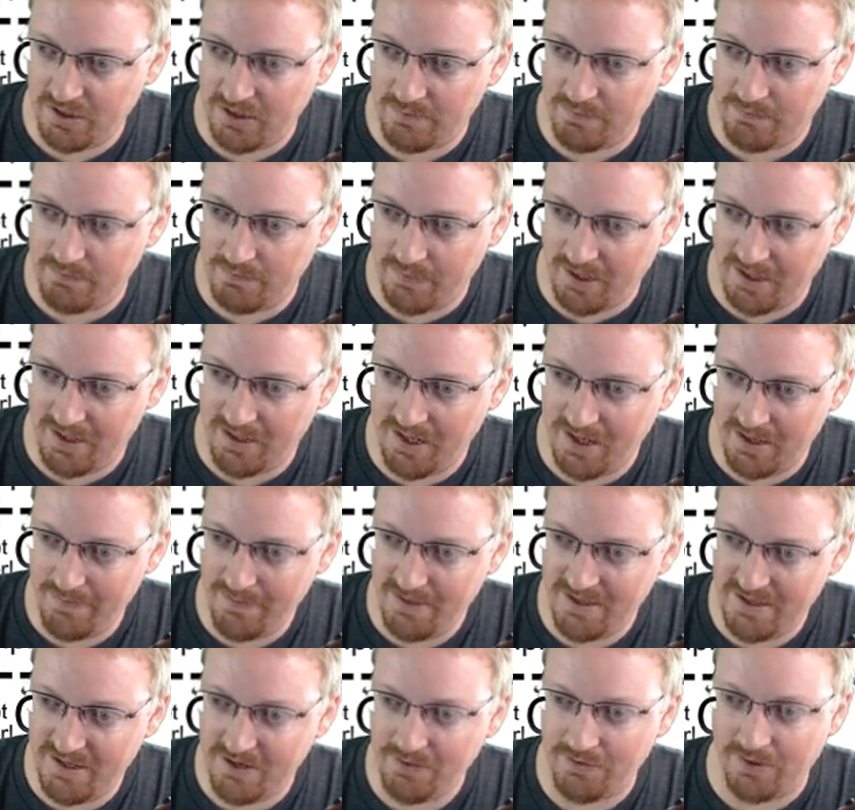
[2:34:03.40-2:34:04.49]
My name
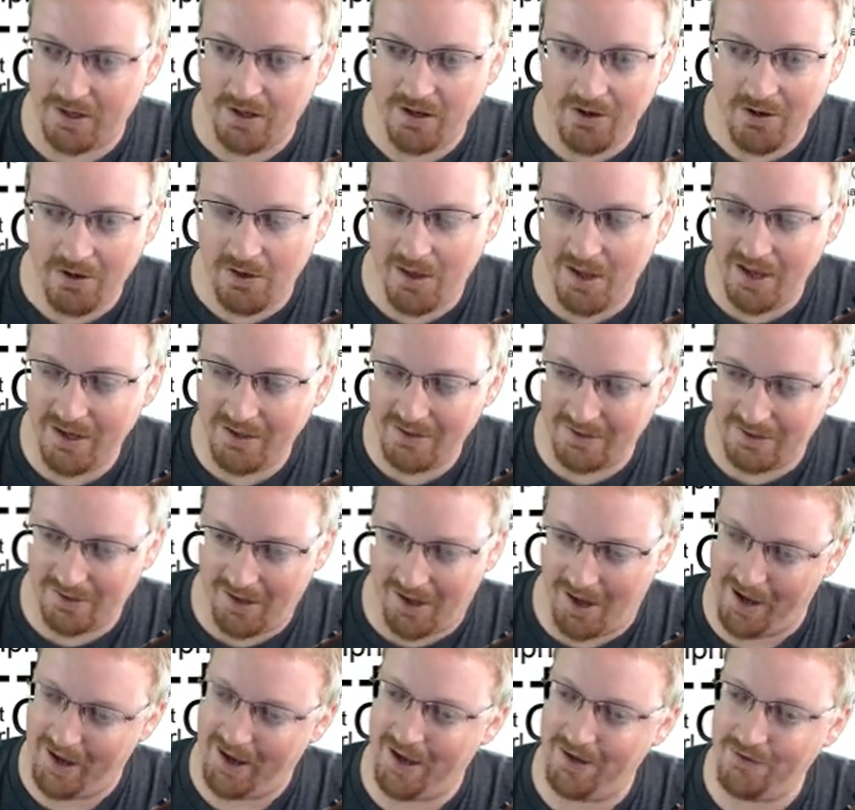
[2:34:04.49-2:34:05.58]
is Henry. Oh, hi
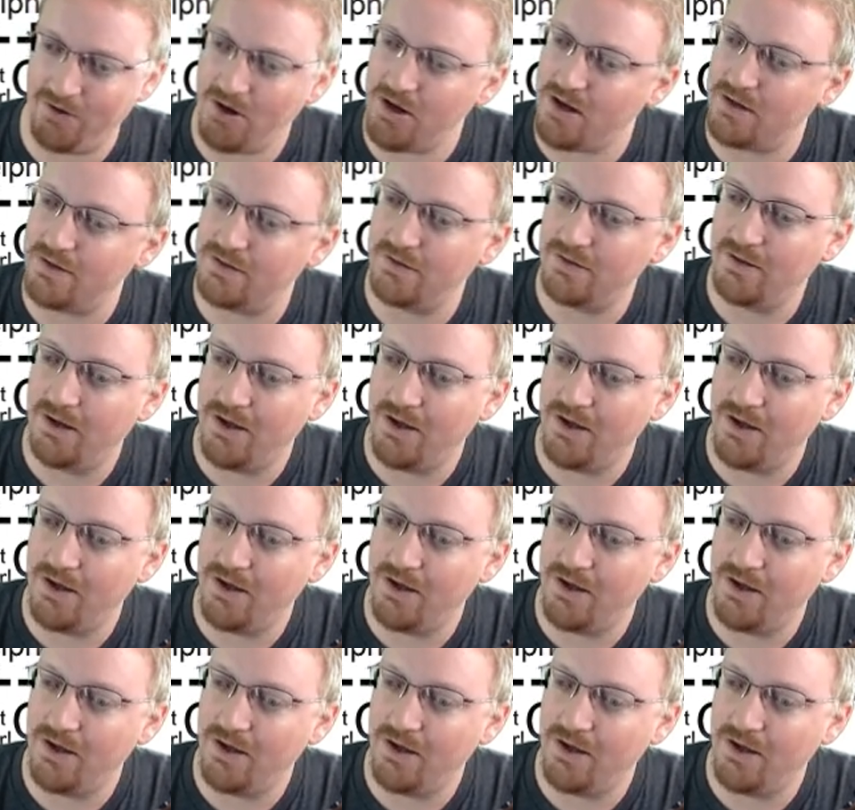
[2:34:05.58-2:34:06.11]
Henry.